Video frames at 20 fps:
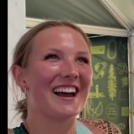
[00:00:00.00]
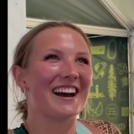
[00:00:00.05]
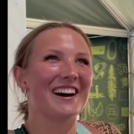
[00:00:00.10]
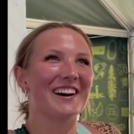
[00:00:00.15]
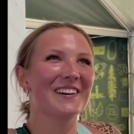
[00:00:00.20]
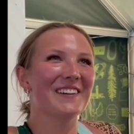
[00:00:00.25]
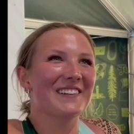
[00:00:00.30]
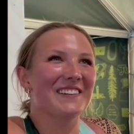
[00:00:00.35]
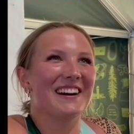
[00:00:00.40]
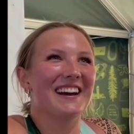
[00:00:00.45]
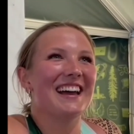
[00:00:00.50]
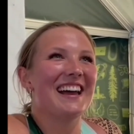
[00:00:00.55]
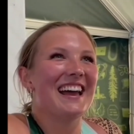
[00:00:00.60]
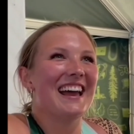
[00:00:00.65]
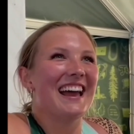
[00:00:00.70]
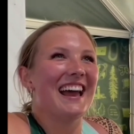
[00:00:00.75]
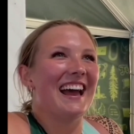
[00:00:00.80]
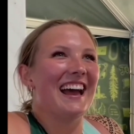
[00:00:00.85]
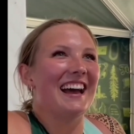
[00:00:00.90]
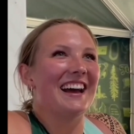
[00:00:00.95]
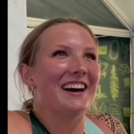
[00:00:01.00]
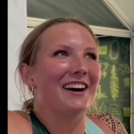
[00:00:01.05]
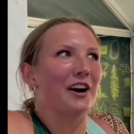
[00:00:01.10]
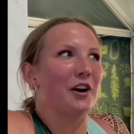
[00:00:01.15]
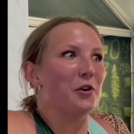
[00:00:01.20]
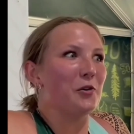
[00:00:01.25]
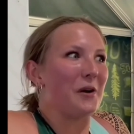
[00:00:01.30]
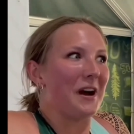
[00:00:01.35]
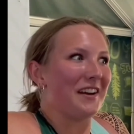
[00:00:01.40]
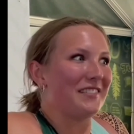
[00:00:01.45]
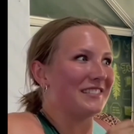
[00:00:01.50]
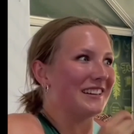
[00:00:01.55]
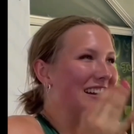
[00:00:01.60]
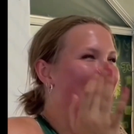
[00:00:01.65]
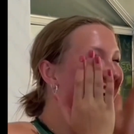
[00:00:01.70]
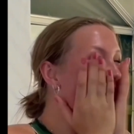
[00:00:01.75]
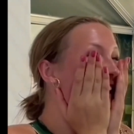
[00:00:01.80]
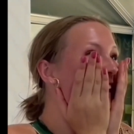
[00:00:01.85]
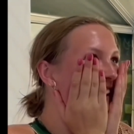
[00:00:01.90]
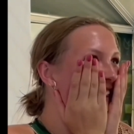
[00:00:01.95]
Y'all let me know what y'all think about this in the comment
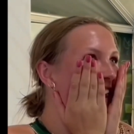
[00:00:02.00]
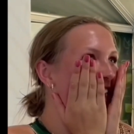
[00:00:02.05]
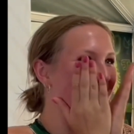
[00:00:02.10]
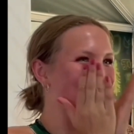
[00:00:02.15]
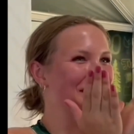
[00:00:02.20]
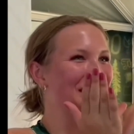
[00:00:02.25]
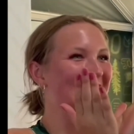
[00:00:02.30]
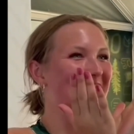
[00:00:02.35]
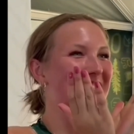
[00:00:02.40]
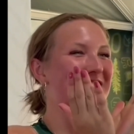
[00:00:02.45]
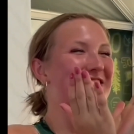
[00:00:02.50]
section. Make sure y'all like the video and